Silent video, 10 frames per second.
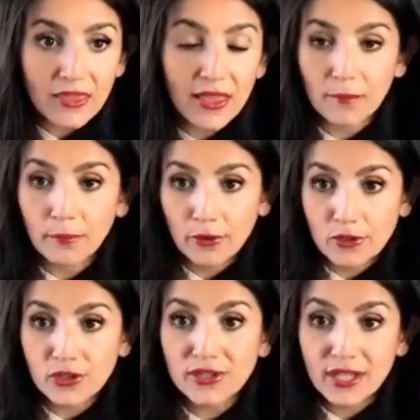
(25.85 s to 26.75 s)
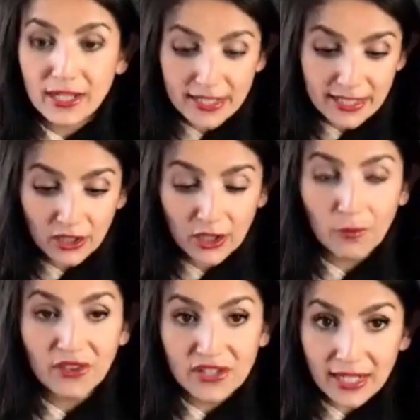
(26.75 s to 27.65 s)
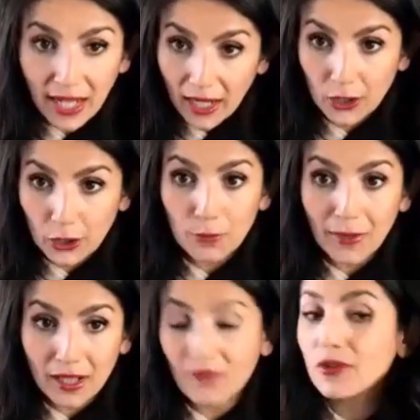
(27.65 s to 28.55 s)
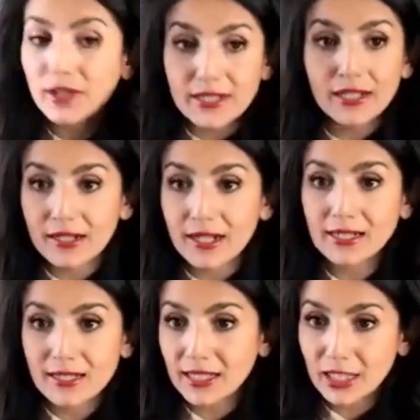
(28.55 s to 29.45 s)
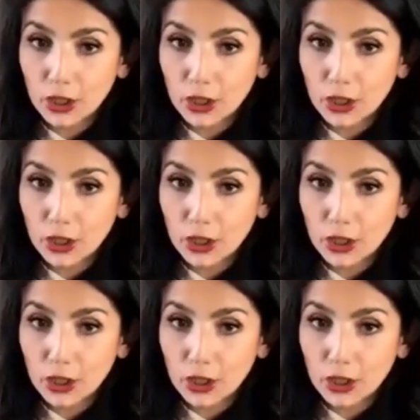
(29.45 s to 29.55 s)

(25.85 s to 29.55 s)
that a person is dealing with today on a human level is connected to